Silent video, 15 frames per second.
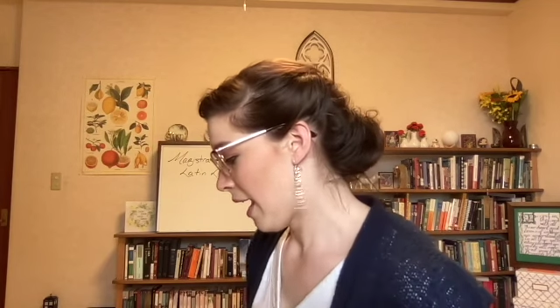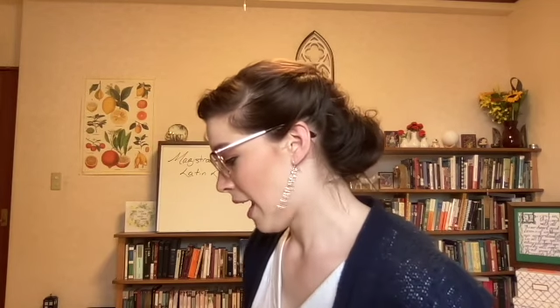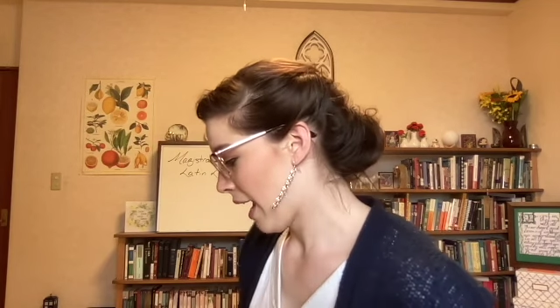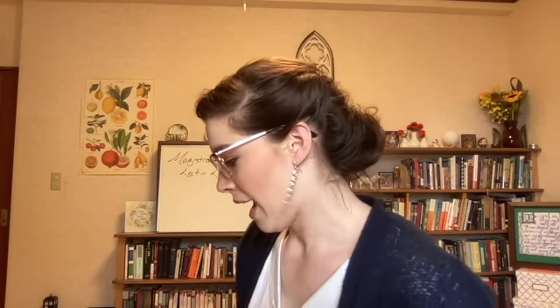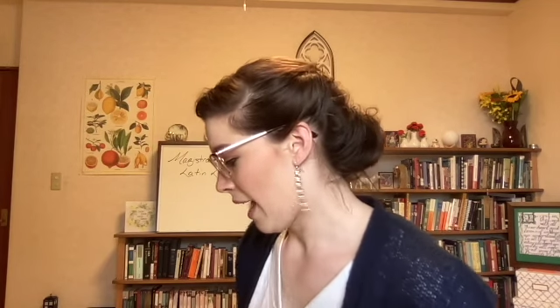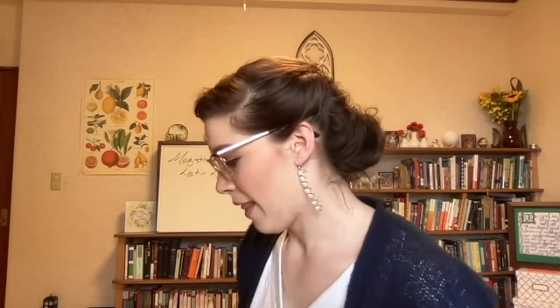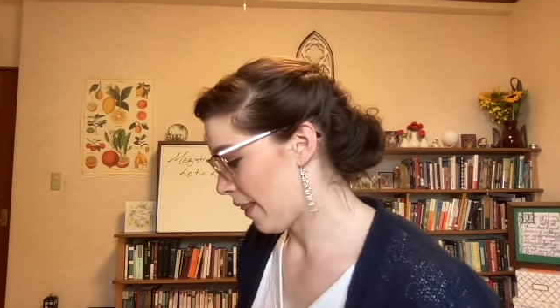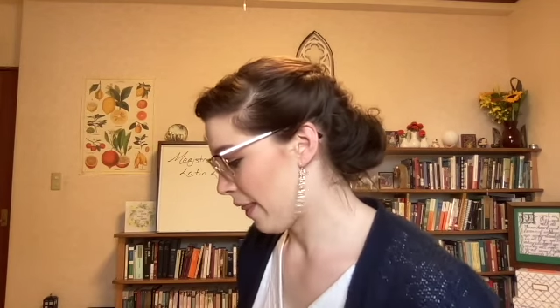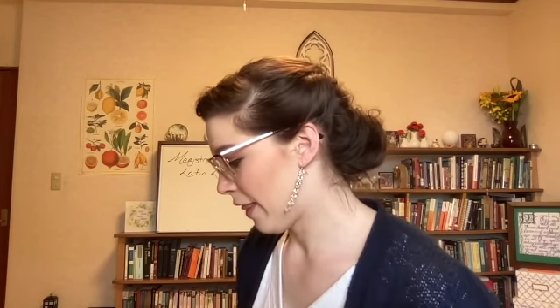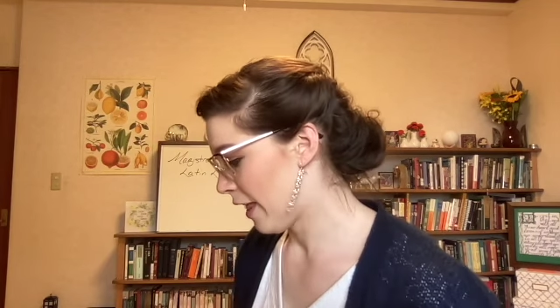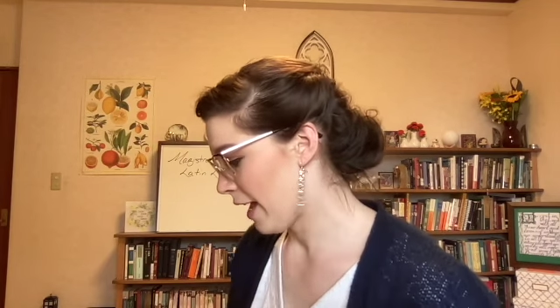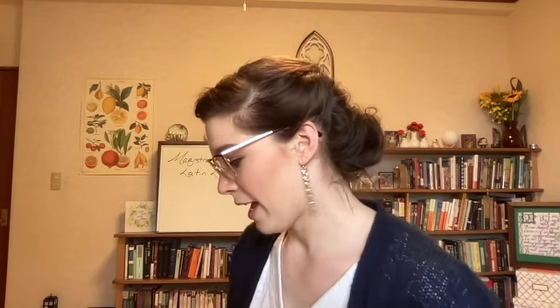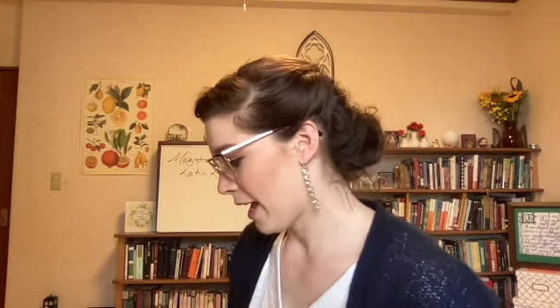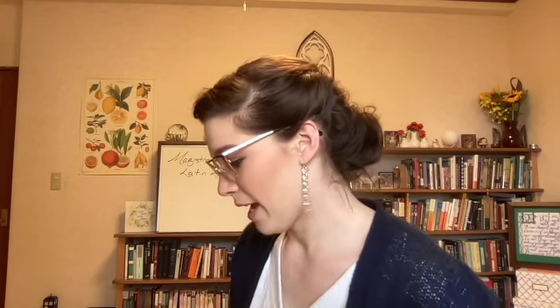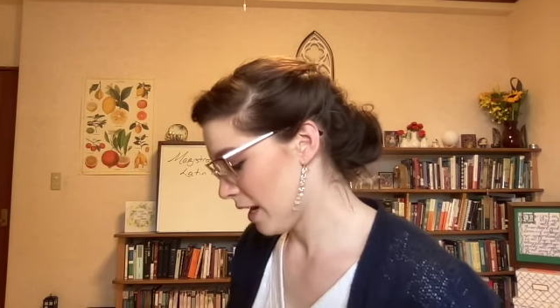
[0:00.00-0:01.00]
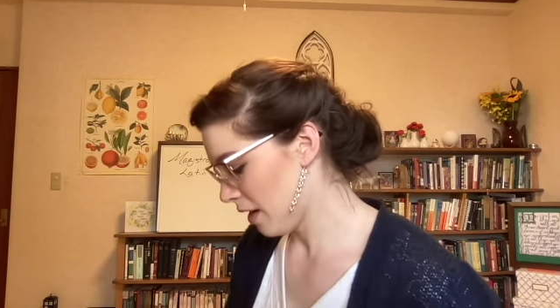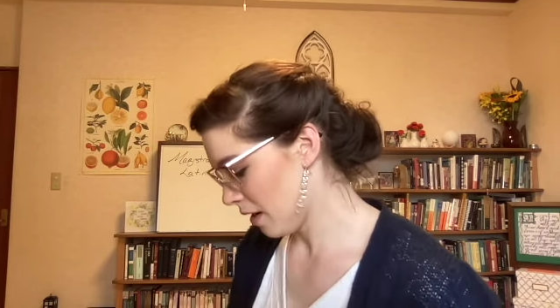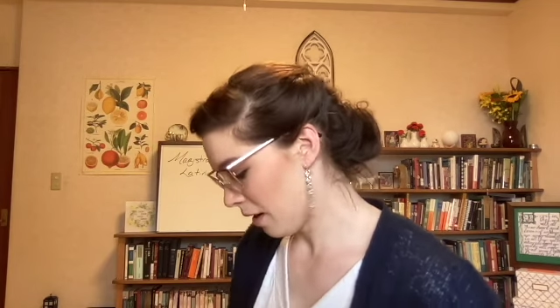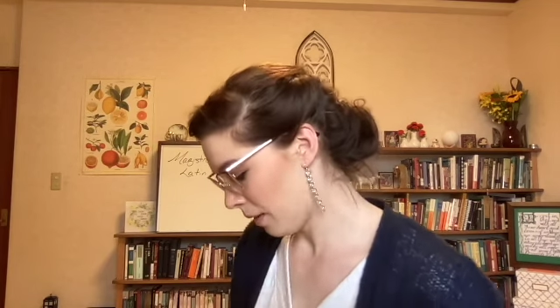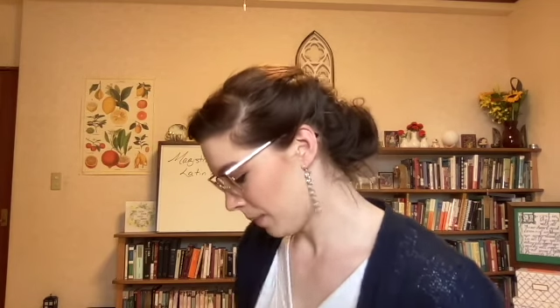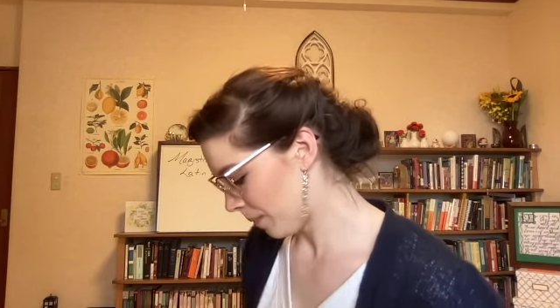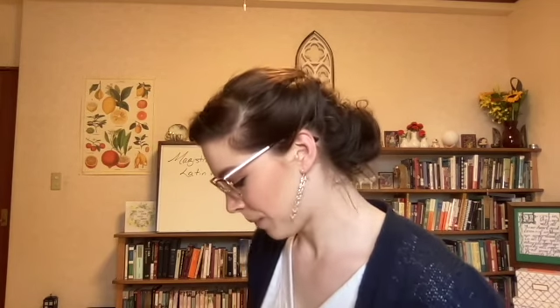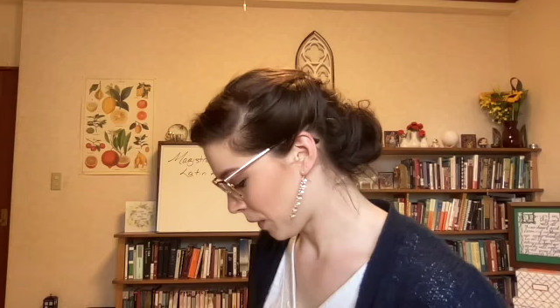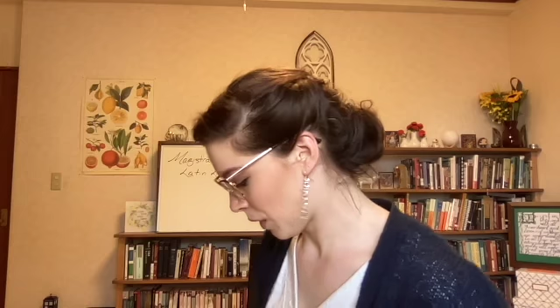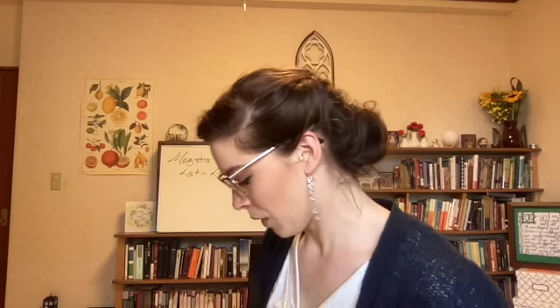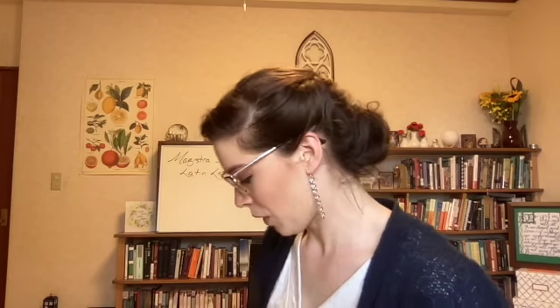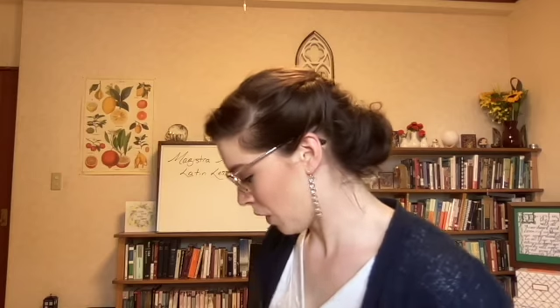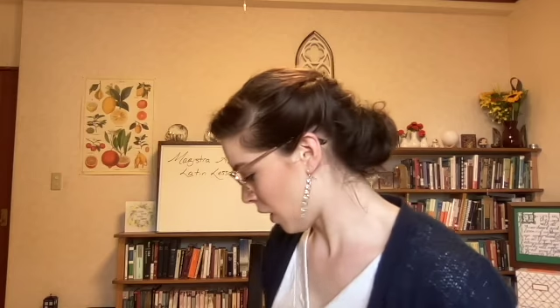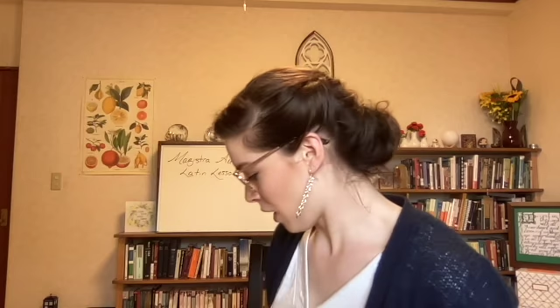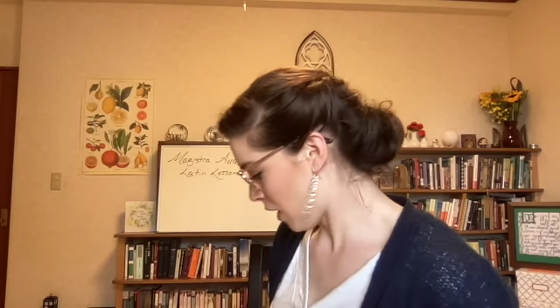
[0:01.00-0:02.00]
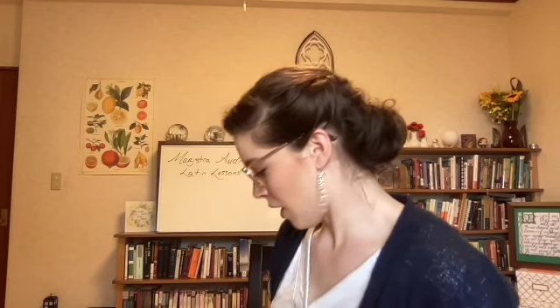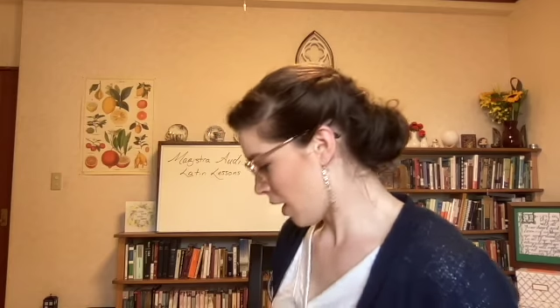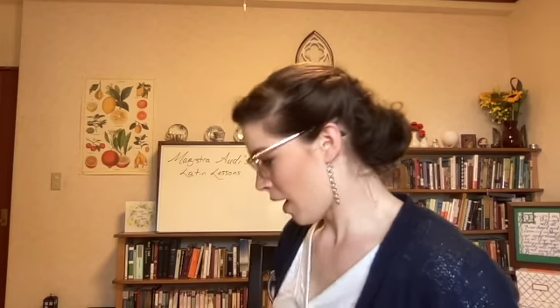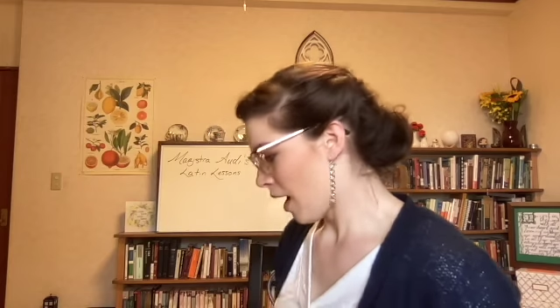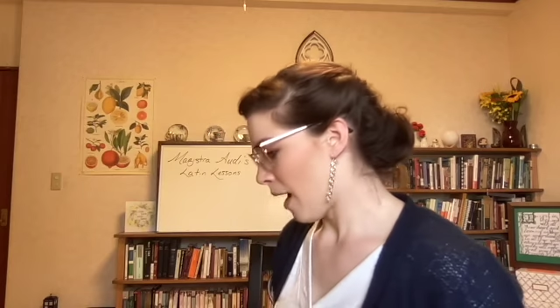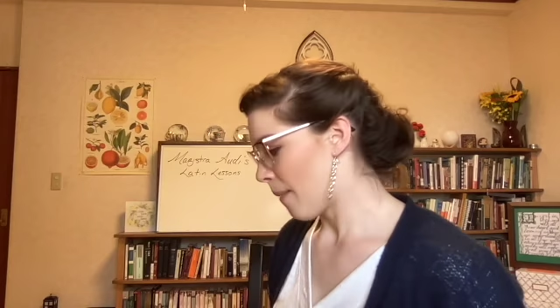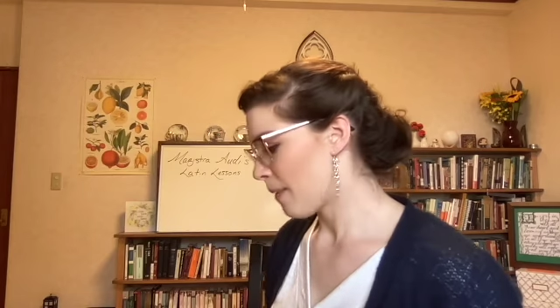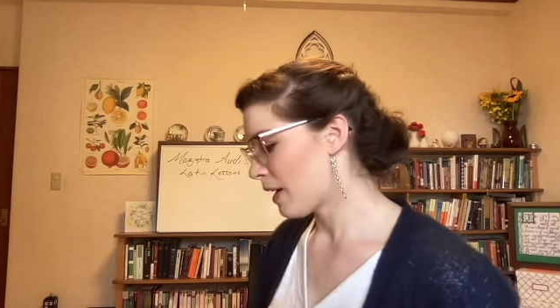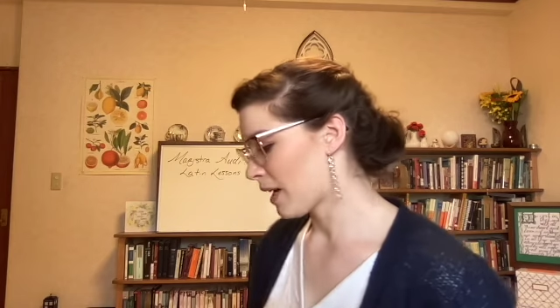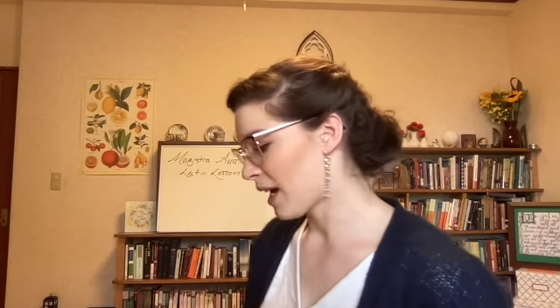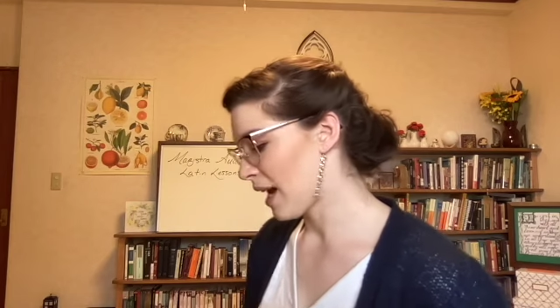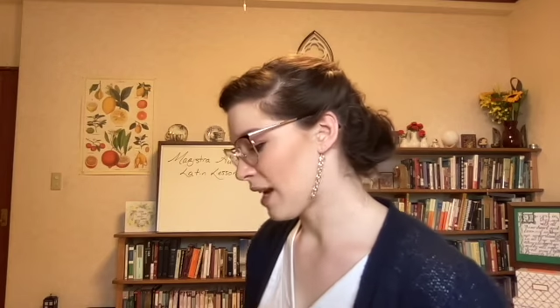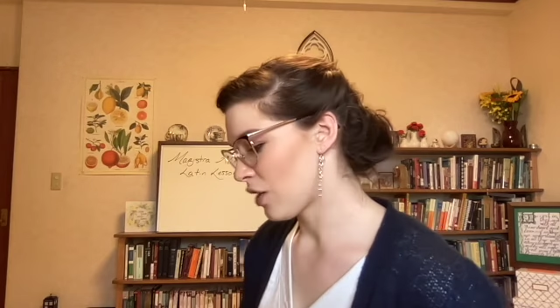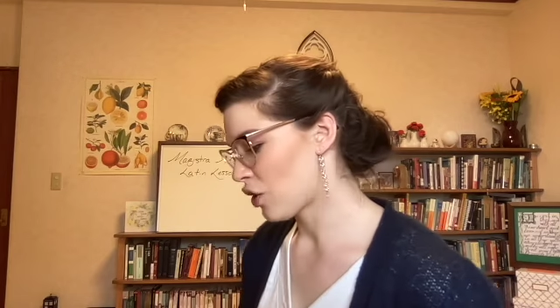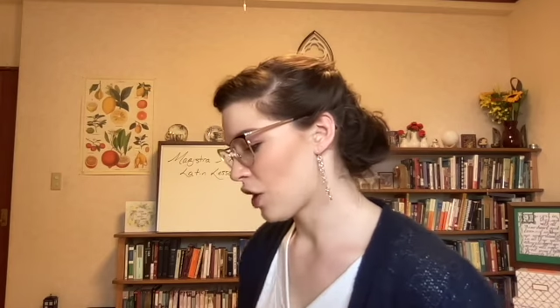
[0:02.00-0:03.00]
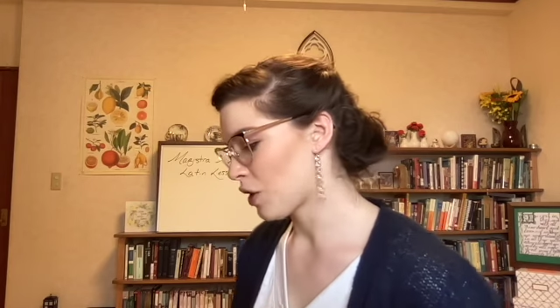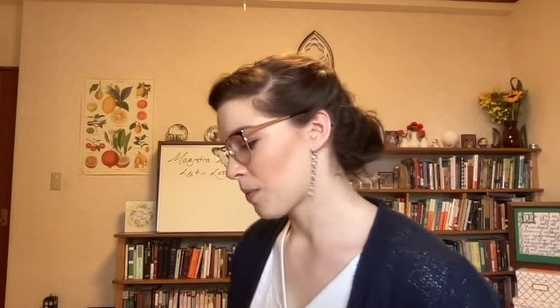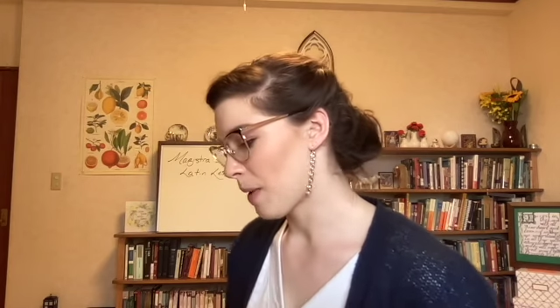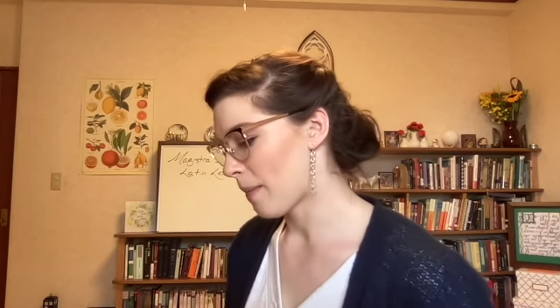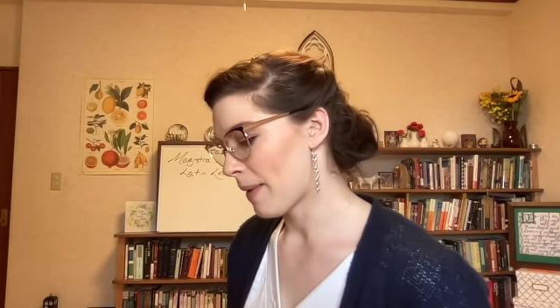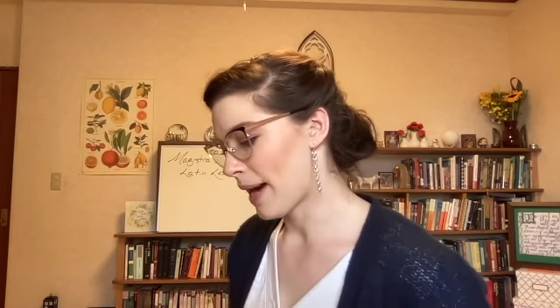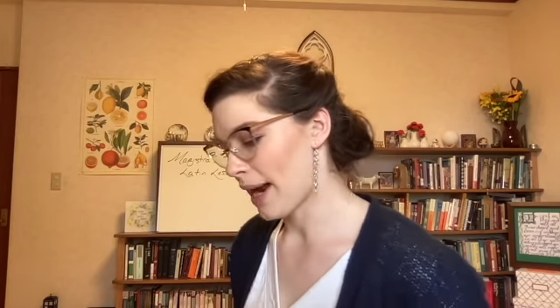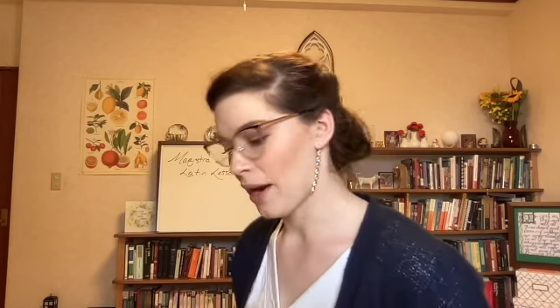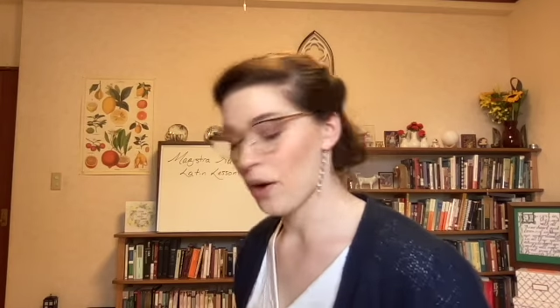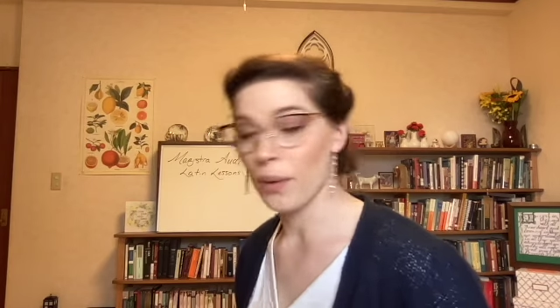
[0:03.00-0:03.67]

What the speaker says: And then I'm going to kind of change my mind.